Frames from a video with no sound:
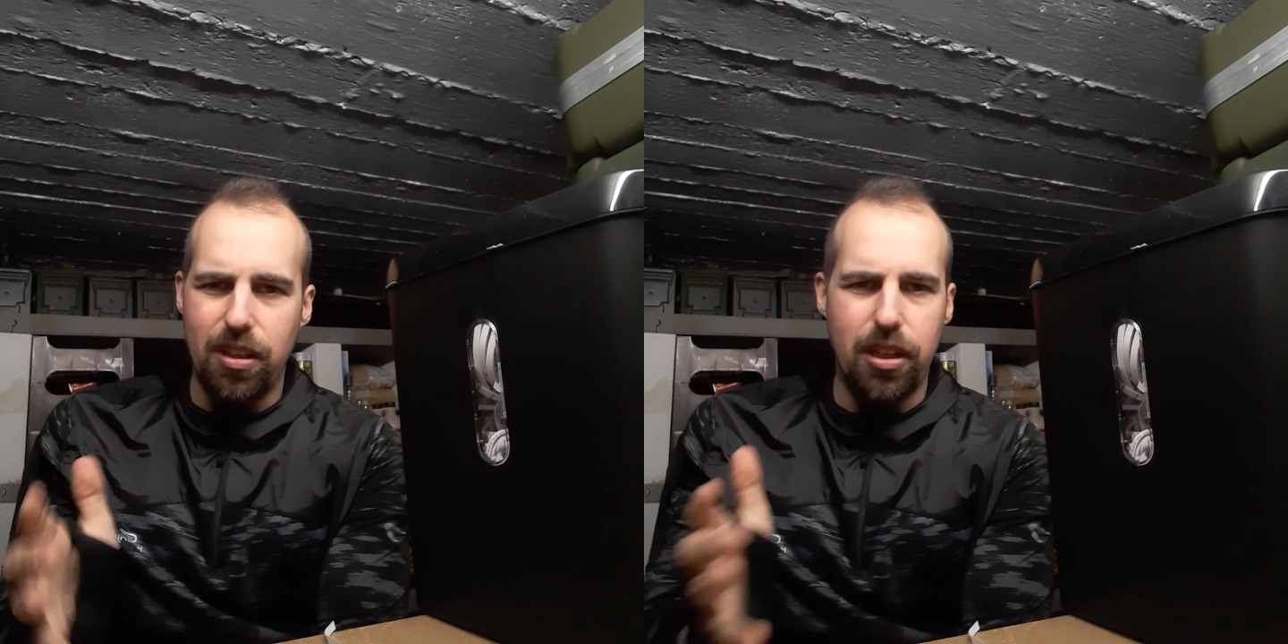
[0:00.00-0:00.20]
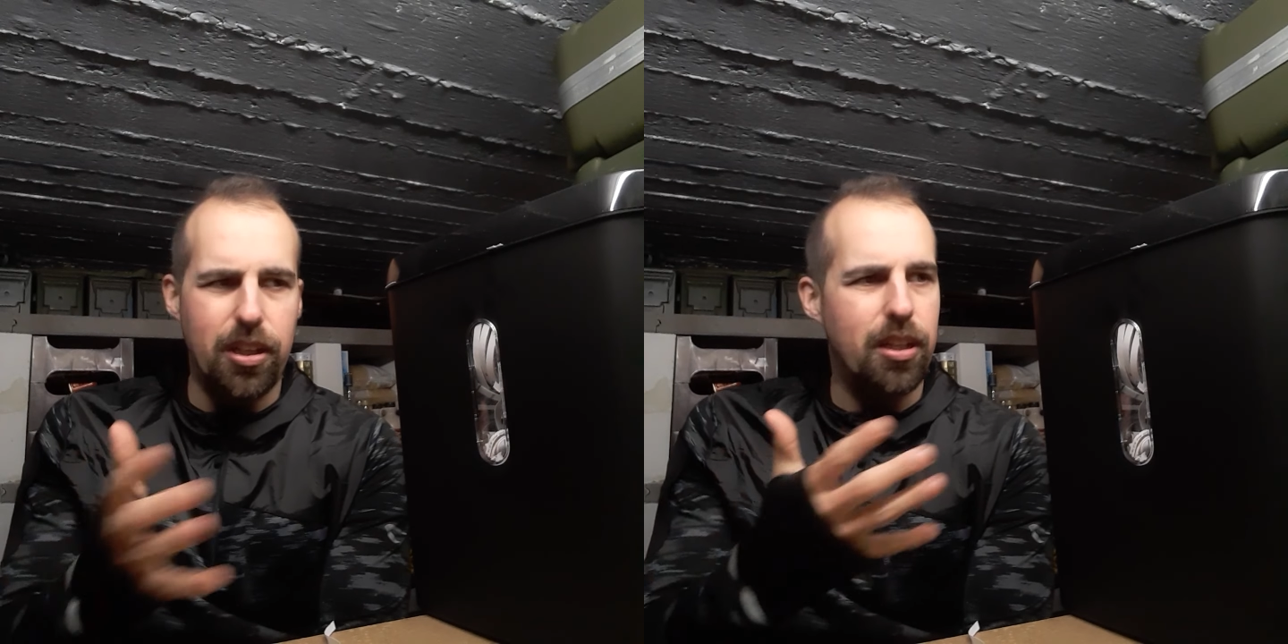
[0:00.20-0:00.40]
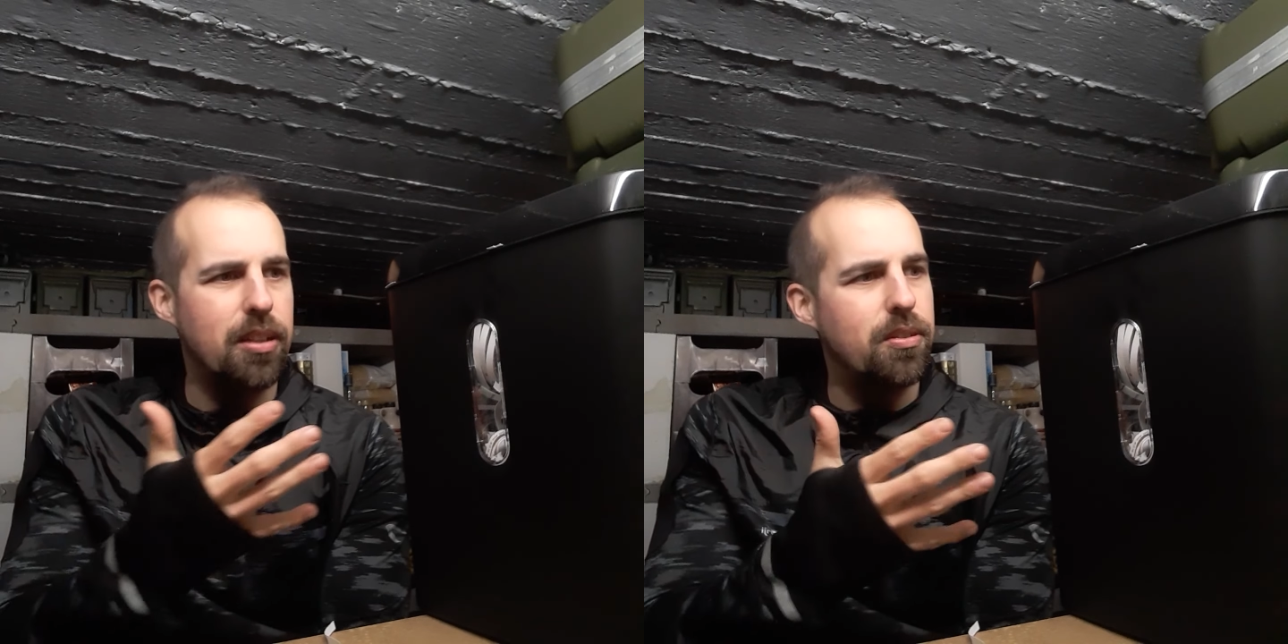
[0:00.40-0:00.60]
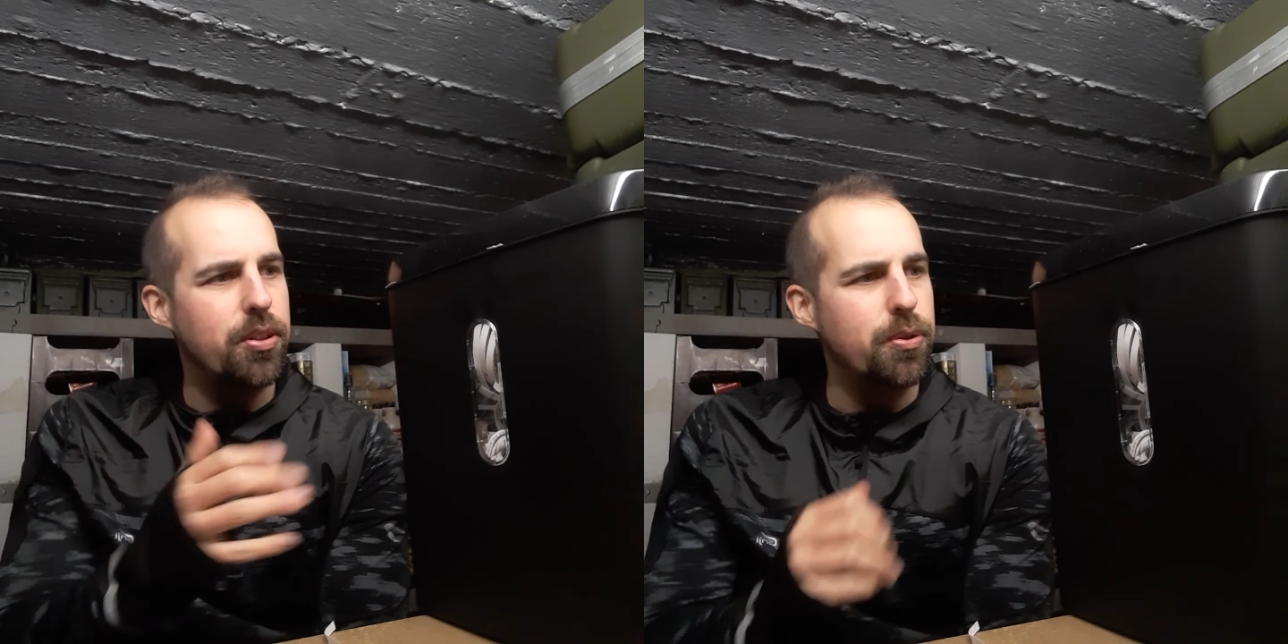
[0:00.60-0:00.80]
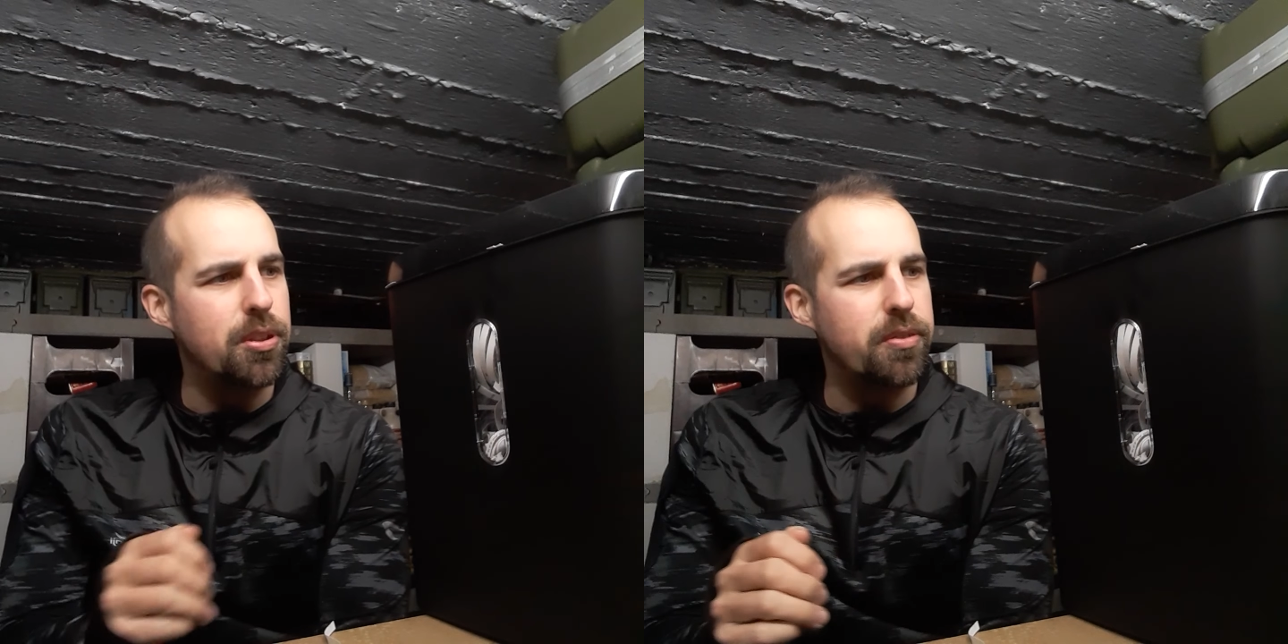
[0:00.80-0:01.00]
the
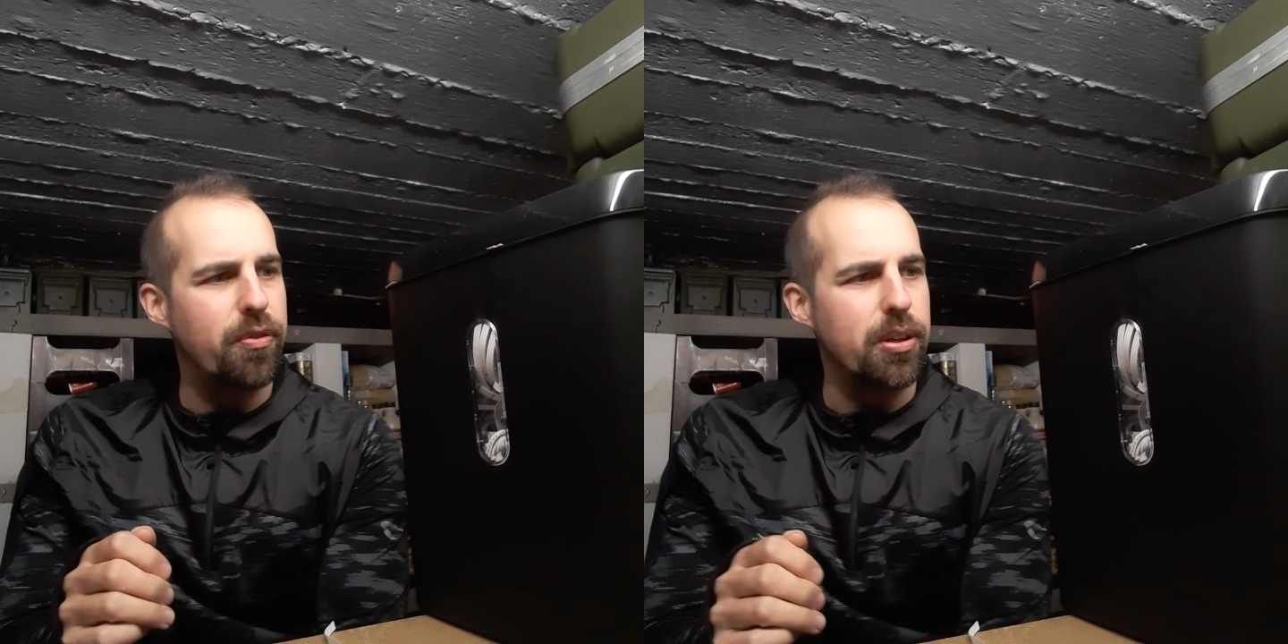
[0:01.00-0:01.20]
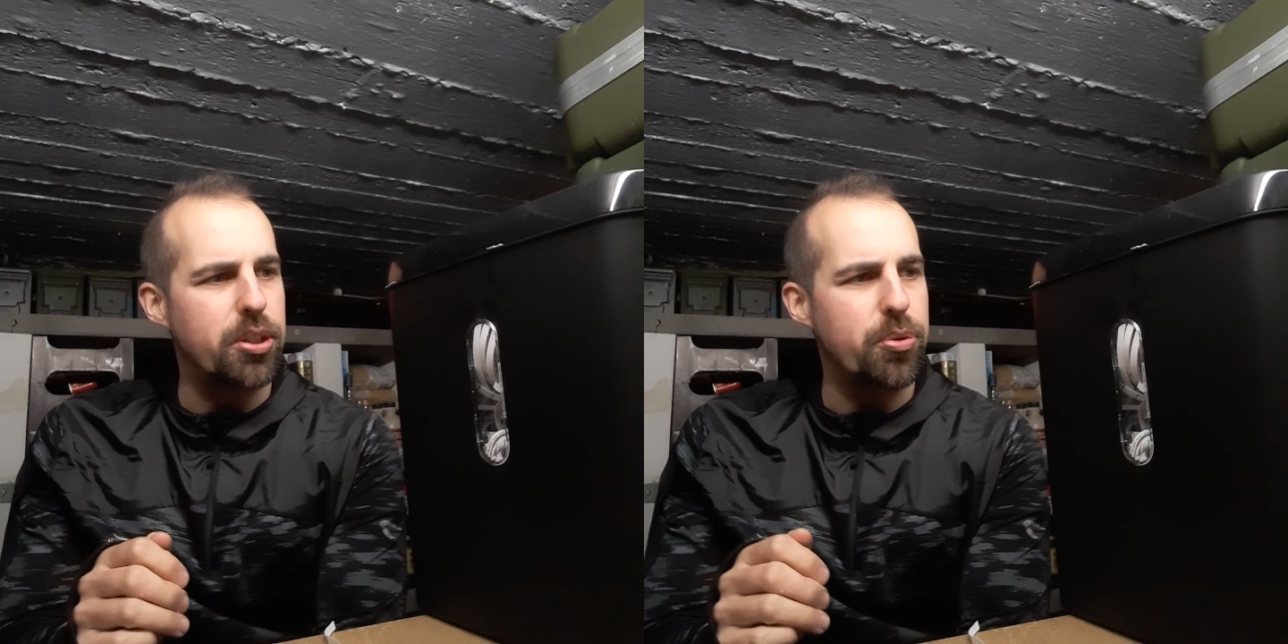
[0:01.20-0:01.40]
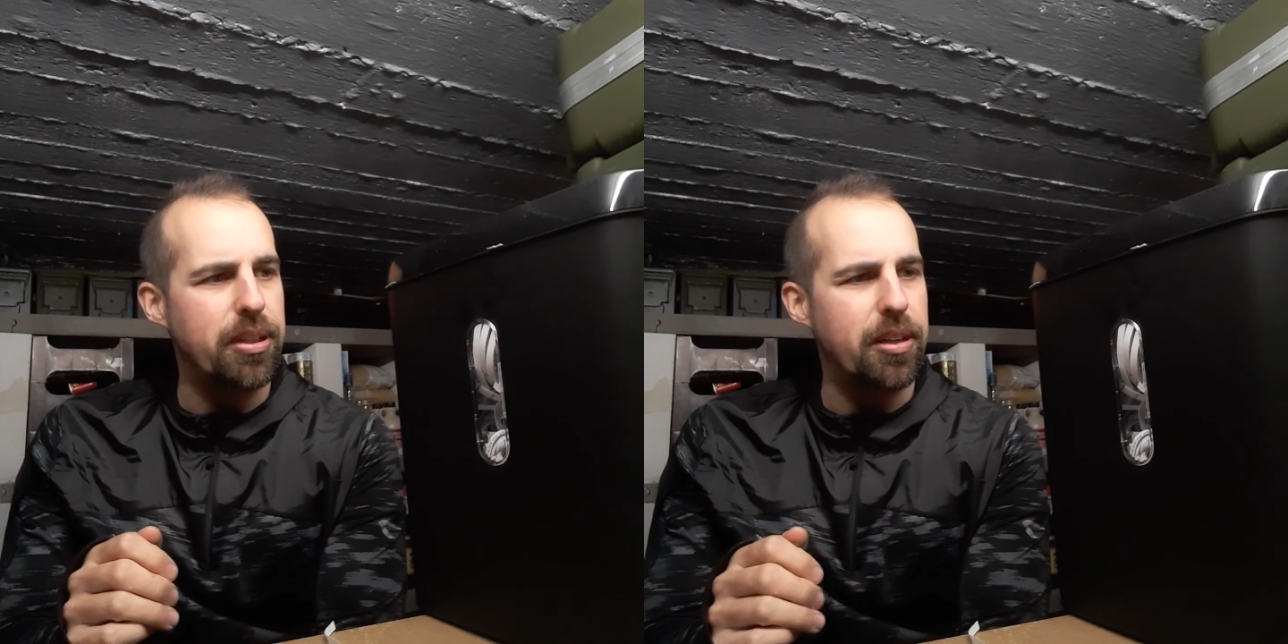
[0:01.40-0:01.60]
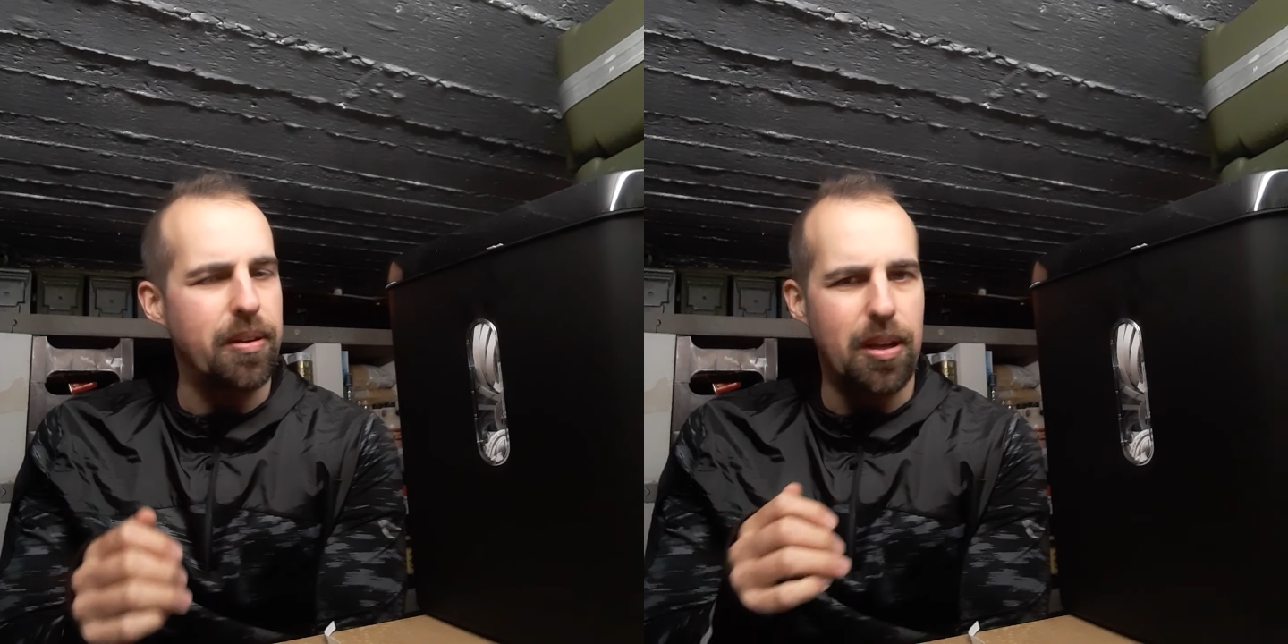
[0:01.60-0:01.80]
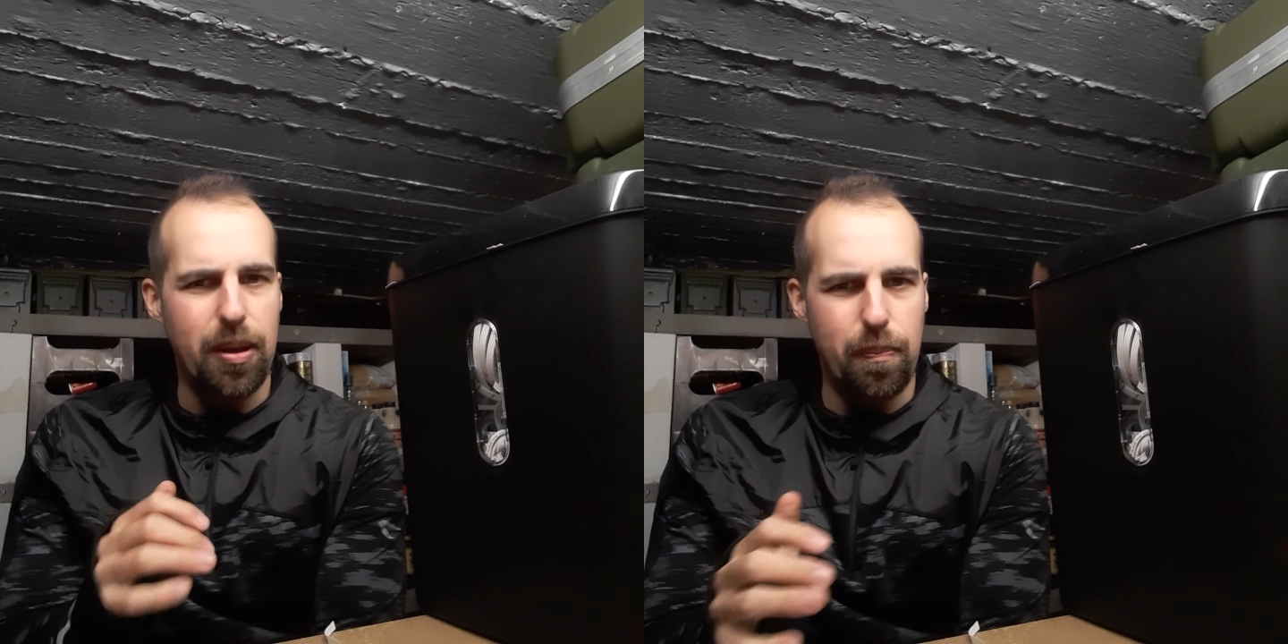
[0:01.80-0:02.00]
uses for a shredder,